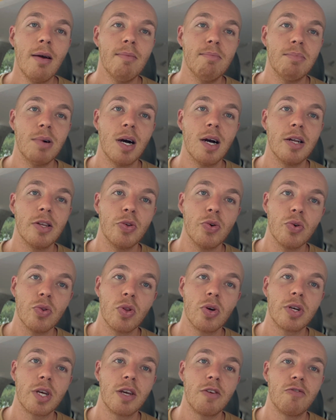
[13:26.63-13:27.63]
but you're
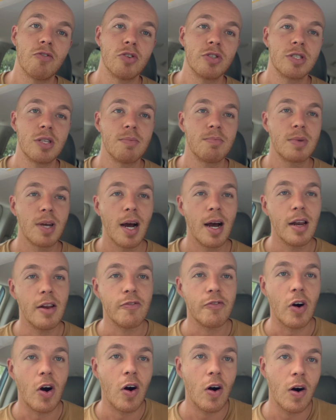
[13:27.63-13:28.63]
looking for some kind of
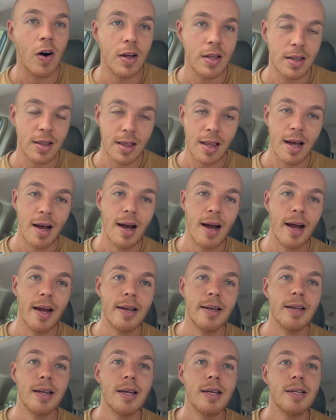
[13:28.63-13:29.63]

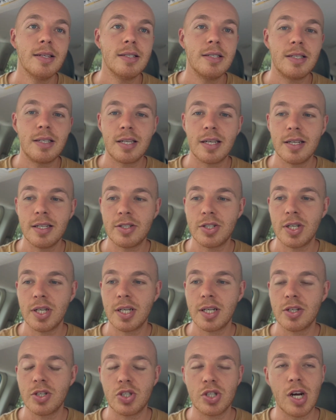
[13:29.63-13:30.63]
online
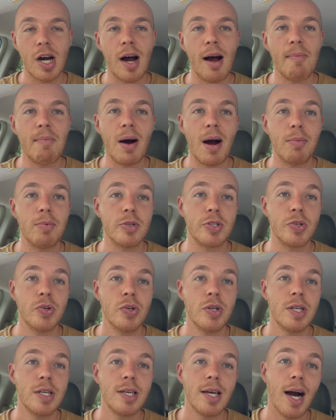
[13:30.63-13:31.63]
teaching job
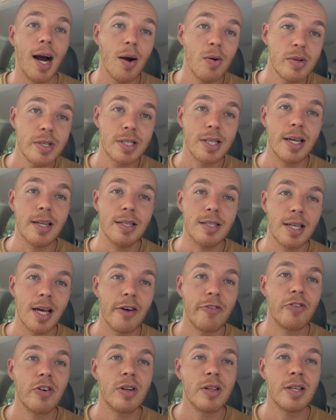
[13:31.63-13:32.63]
opportunity, I would say
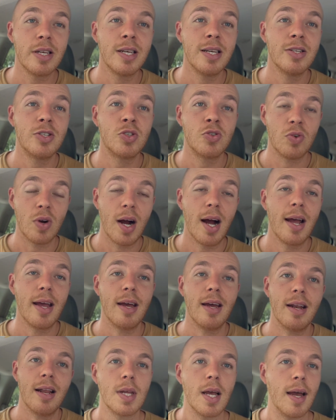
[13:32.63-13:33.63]
definitely try it.